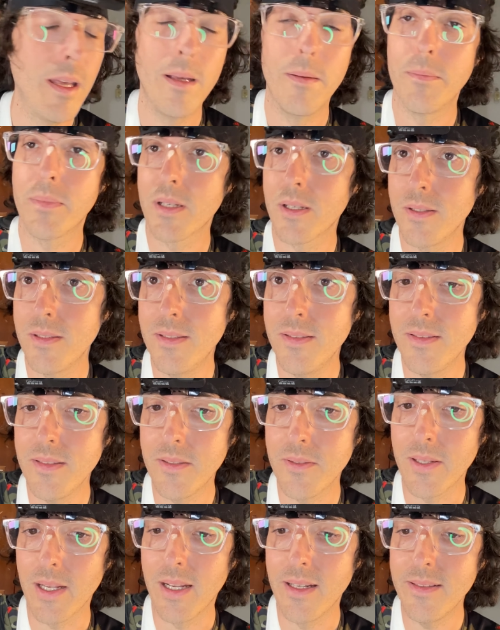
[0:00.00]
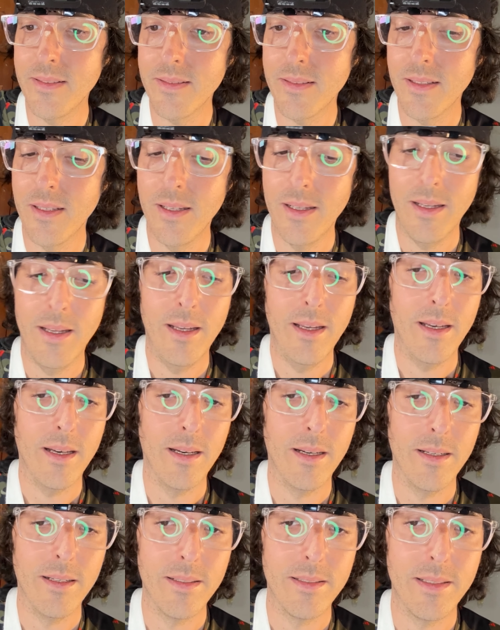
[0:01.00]
but good to see you guys.
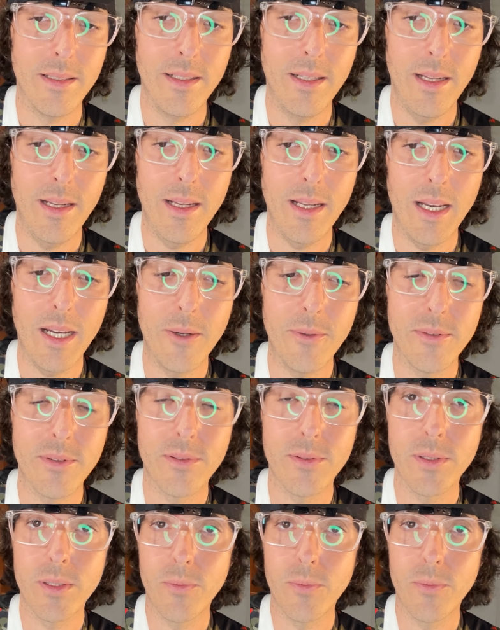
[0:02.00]
Today I was really